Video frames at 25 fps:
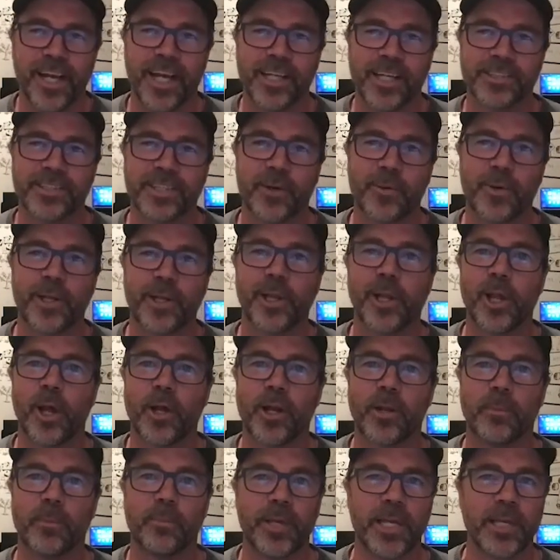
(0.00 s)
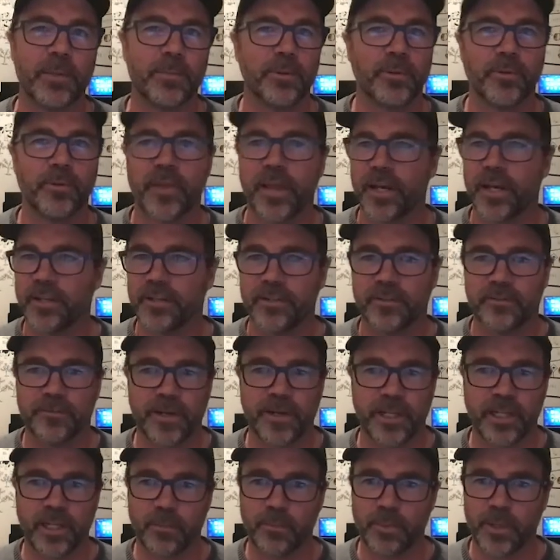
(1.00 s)
So a lot of people that are
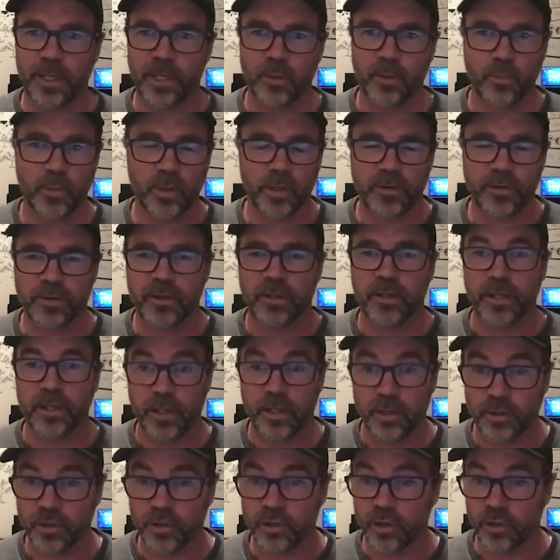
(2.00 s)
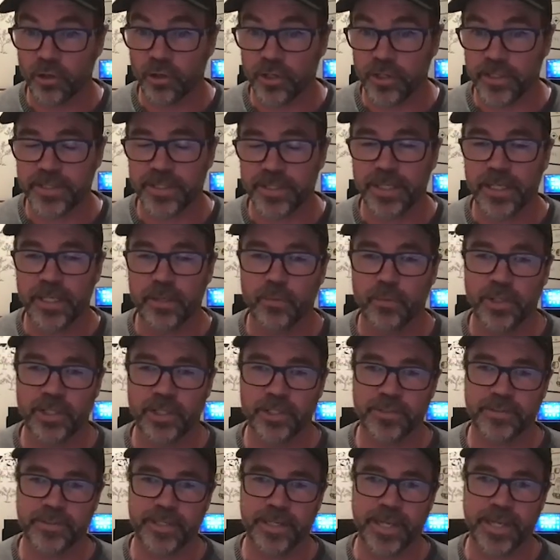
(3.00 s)
developing with Unity, which
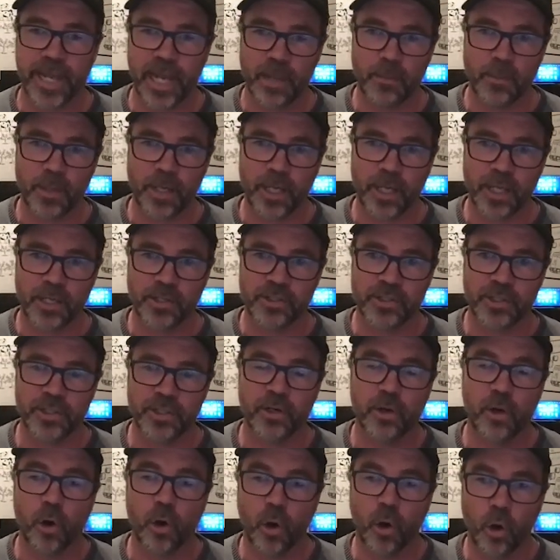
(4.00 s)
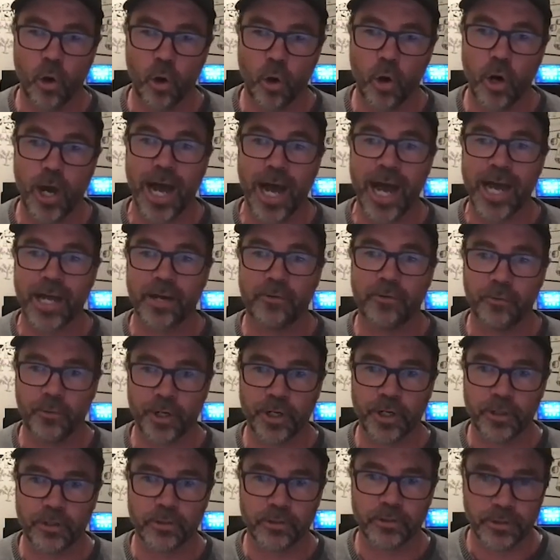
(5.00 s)
is a gaming engine, or
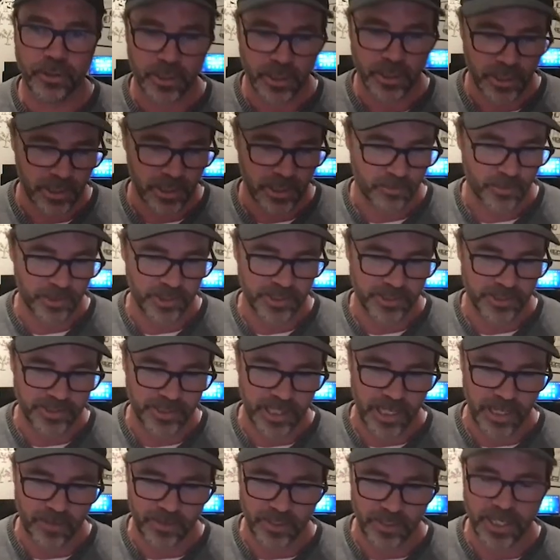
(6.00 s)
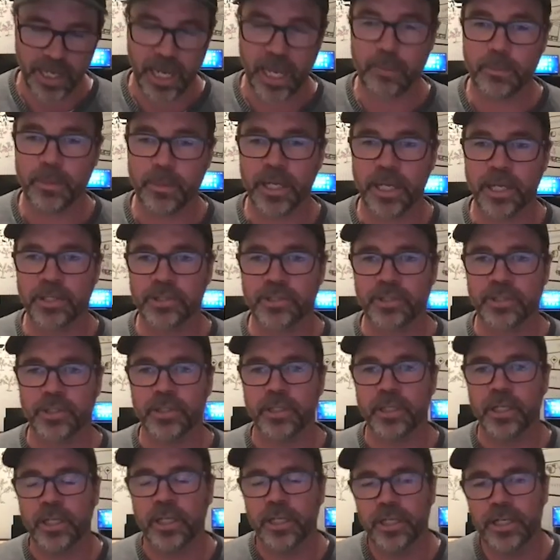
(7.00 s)
Unreal, which is another gaming
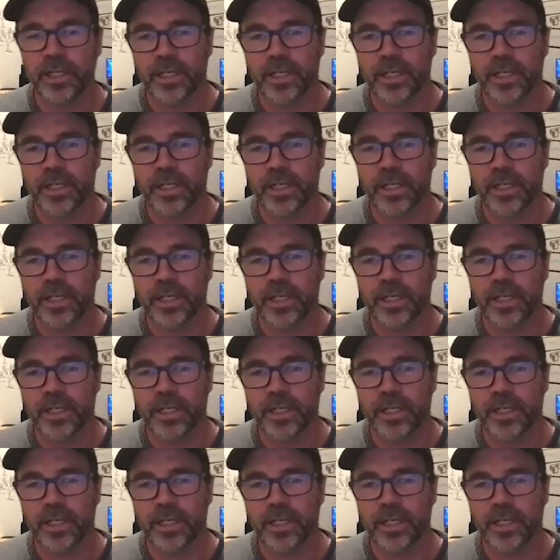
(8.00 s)
engine,